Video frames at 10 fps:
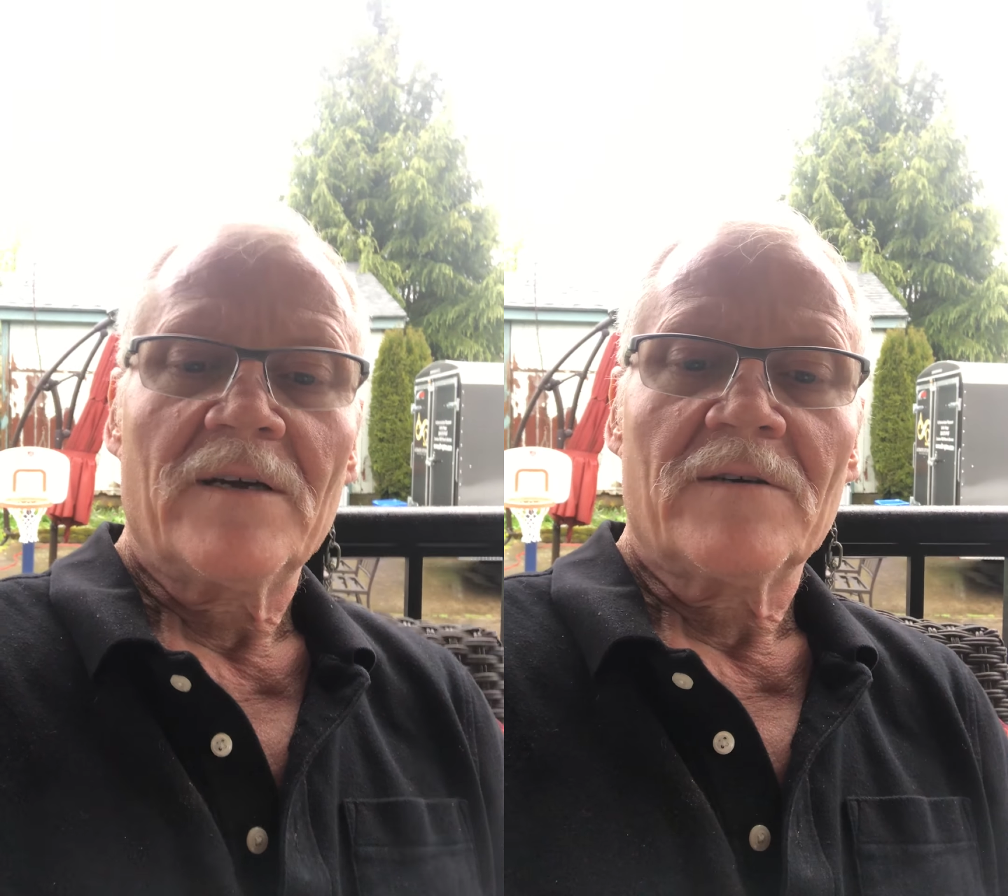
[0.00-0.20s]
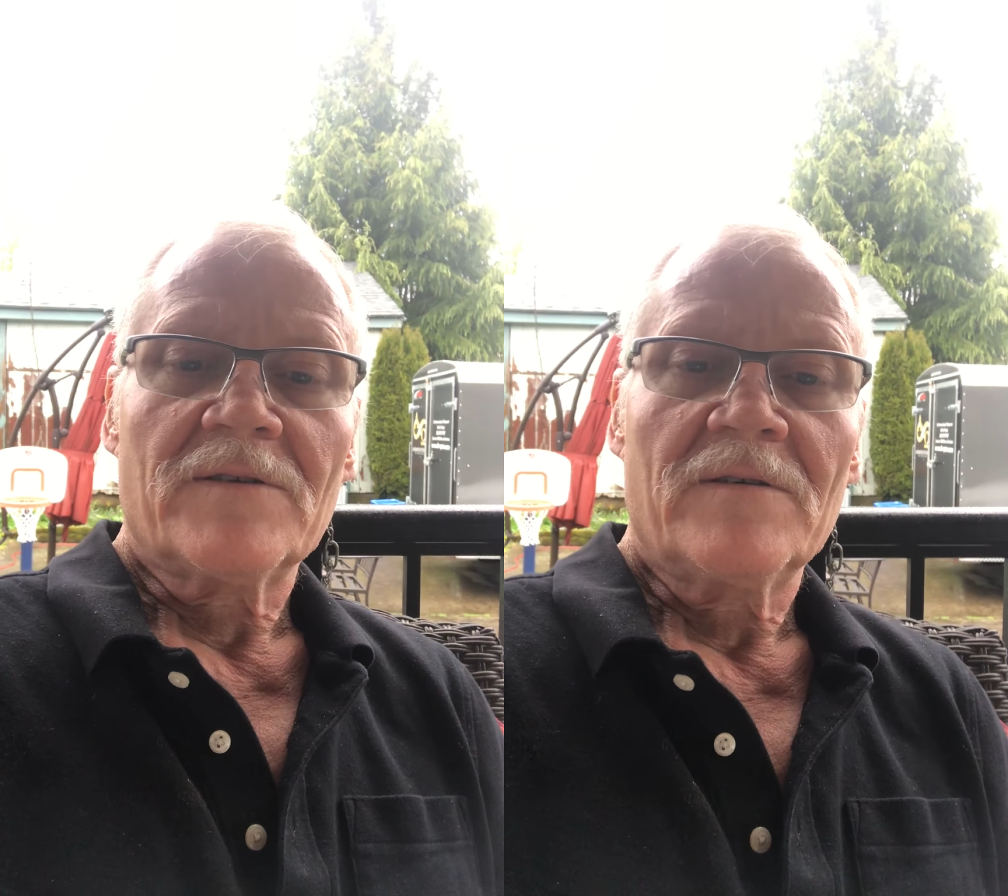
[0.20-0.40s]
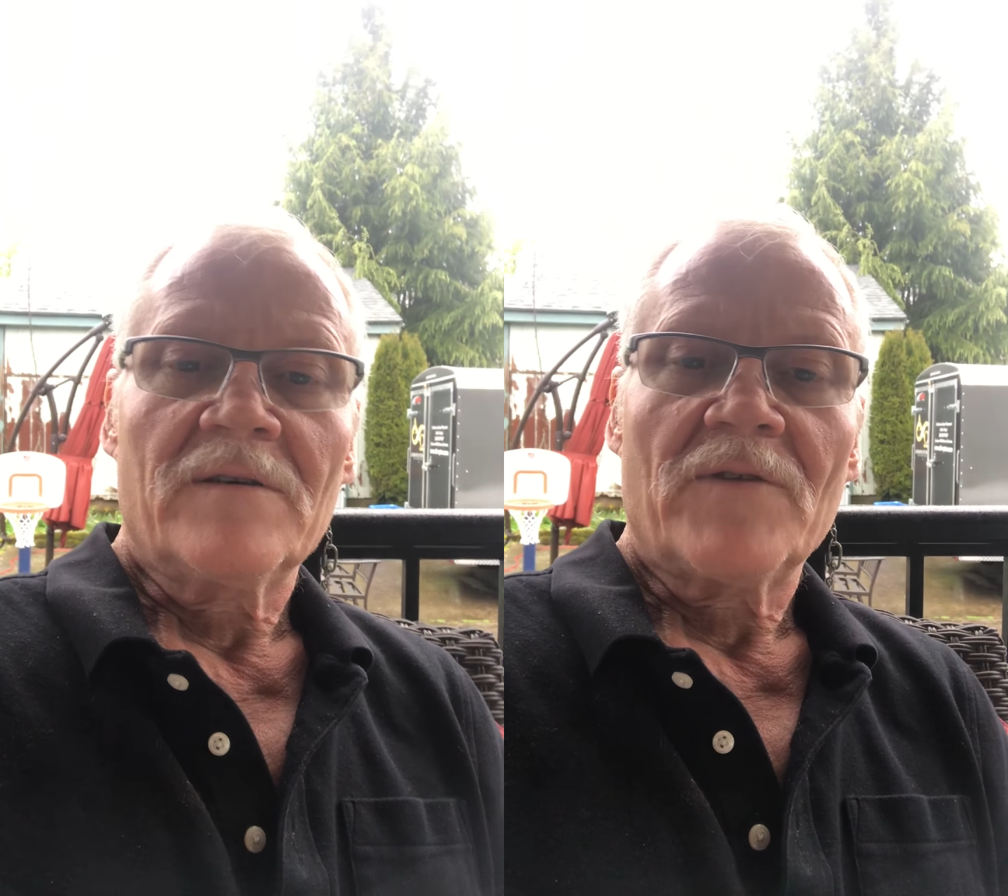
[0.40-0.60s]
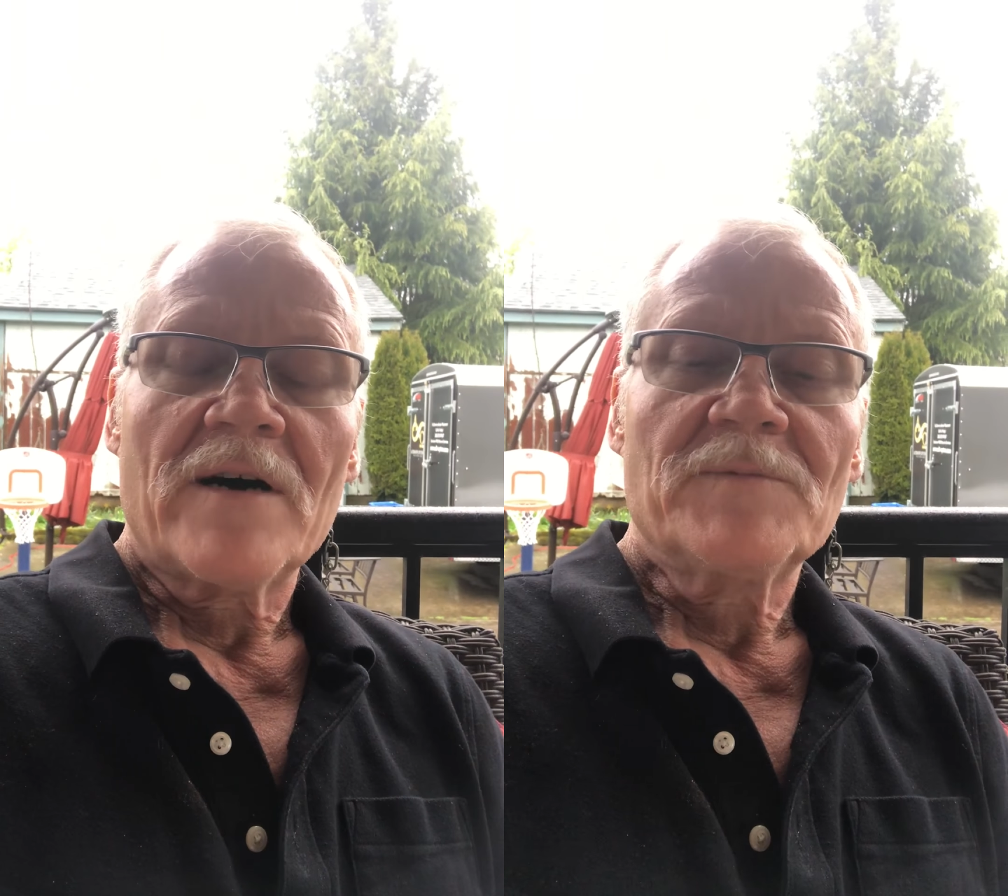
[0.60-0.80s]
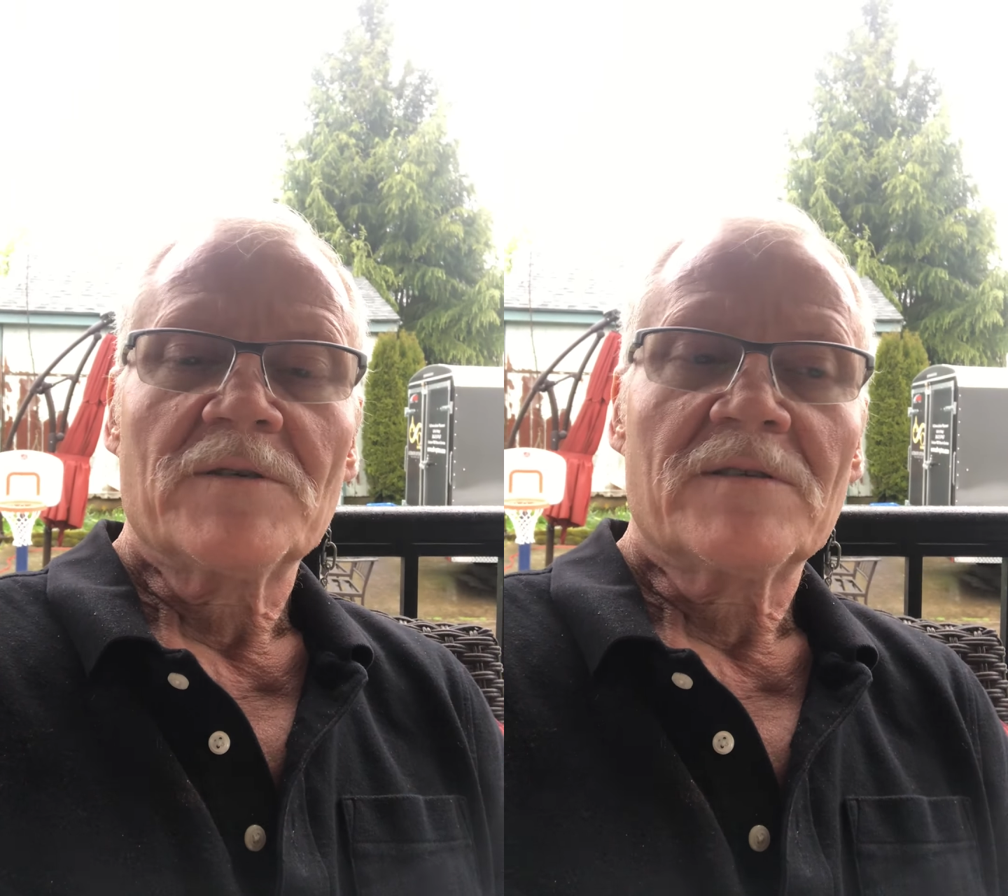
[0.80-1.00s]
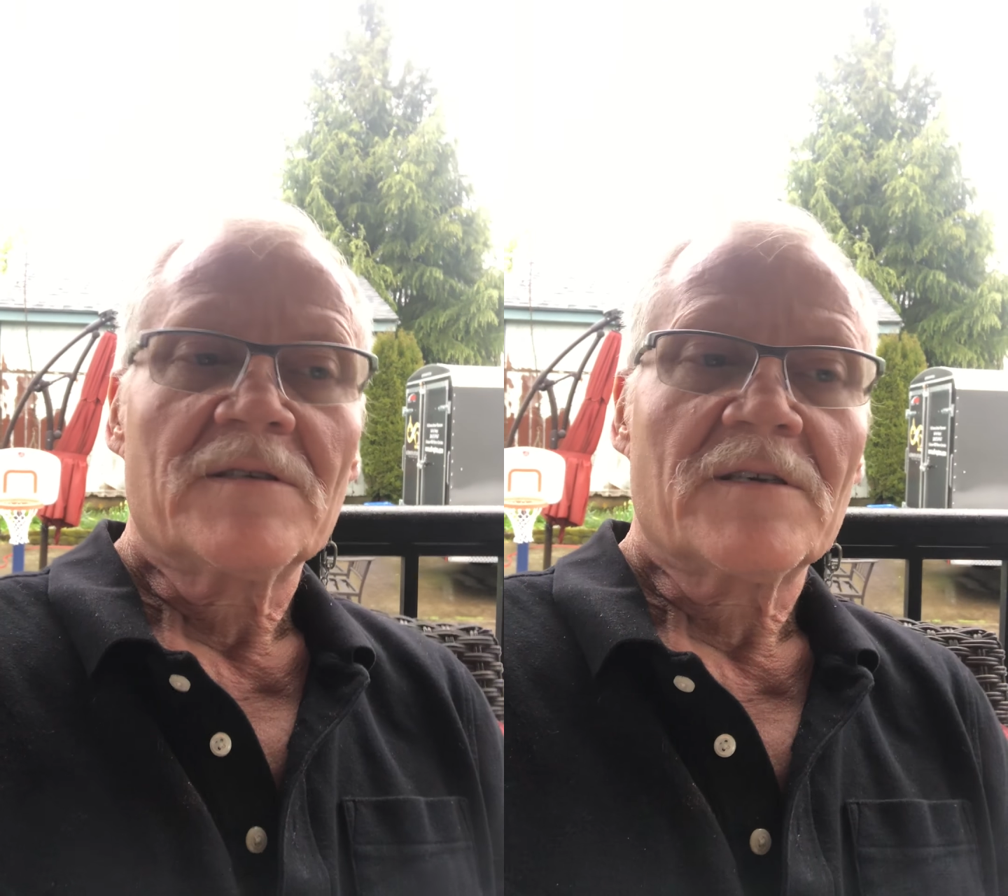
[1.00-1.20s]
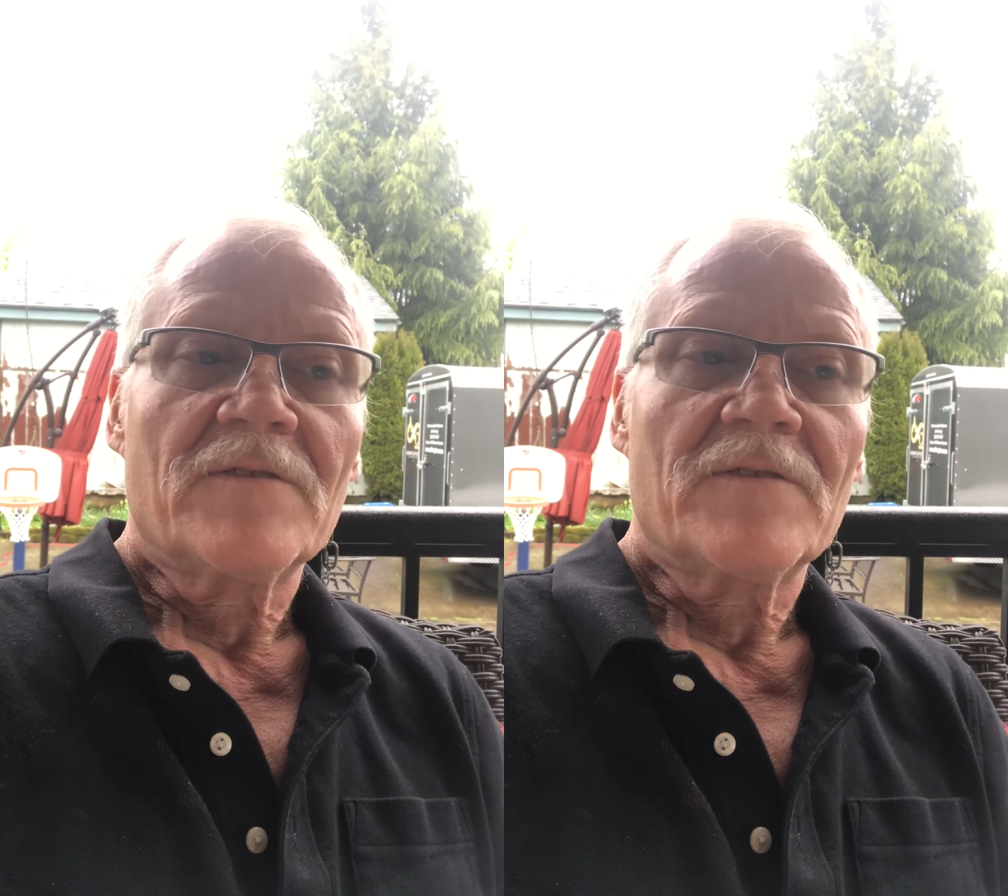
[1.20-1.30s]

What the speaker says: at Alternative Options is,